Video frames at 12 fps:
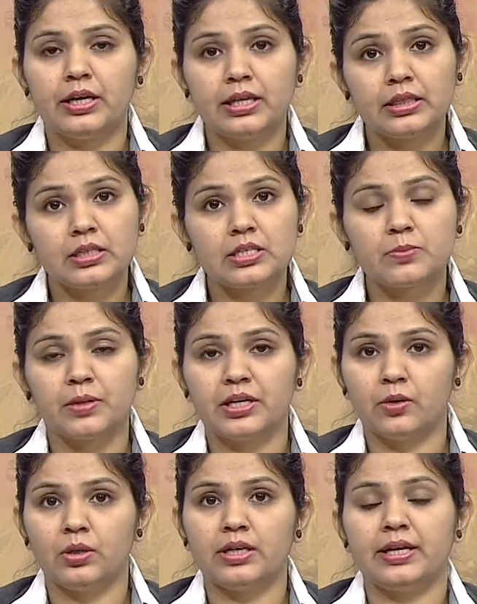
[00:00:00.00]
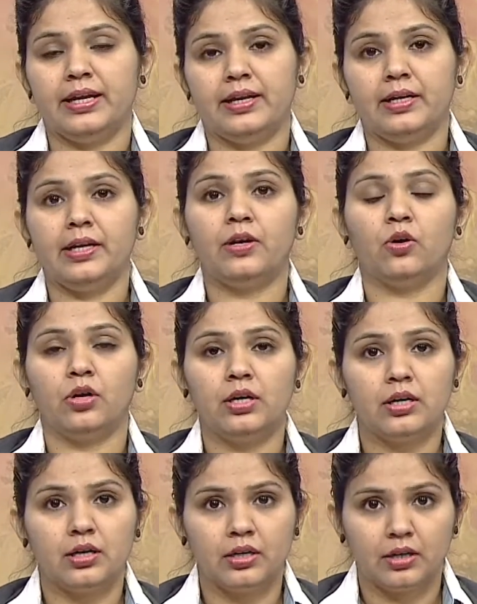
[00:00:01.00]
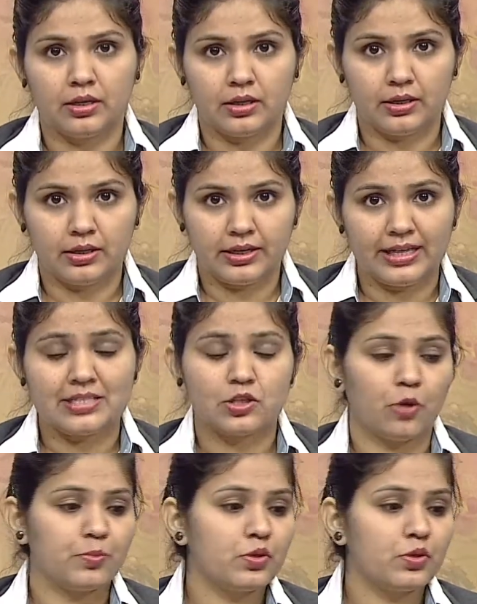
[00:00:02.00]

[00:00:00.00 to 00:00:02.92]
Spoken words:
in this particular directory called desktop.